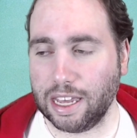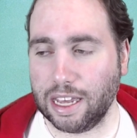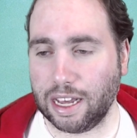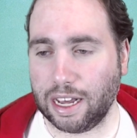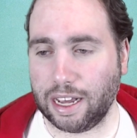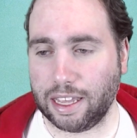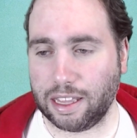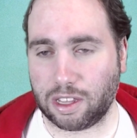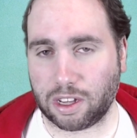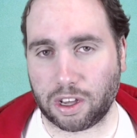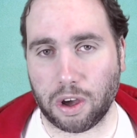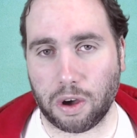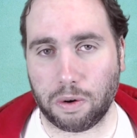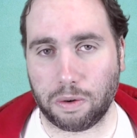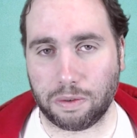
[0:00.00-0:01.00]
uh, and the
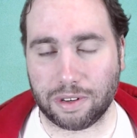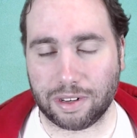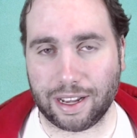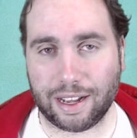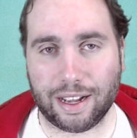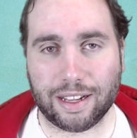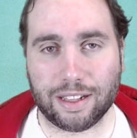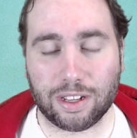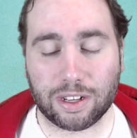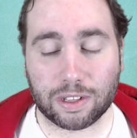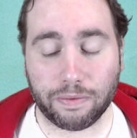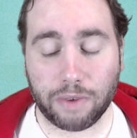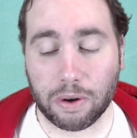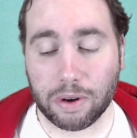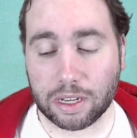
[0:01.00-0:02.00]
coat uh, looked
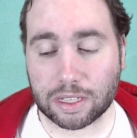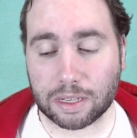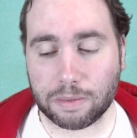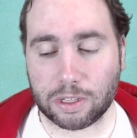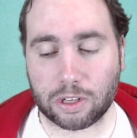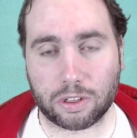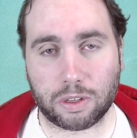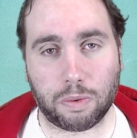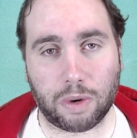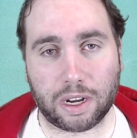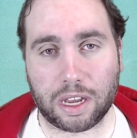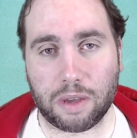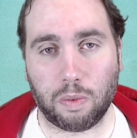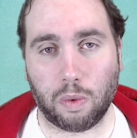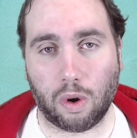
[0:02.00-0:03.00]
very similar to what
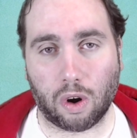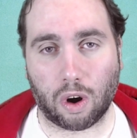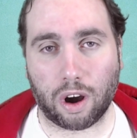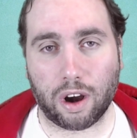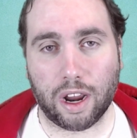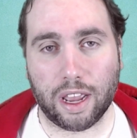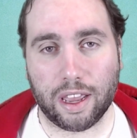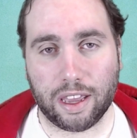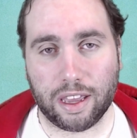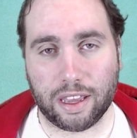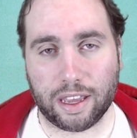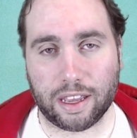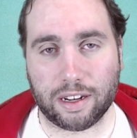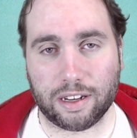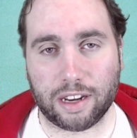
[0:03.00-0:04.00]
he wore
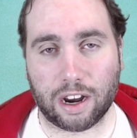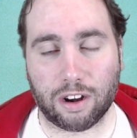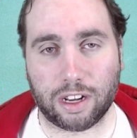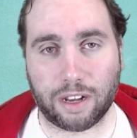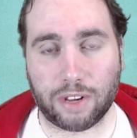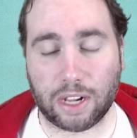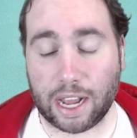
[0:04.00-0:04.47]
in Daredevil.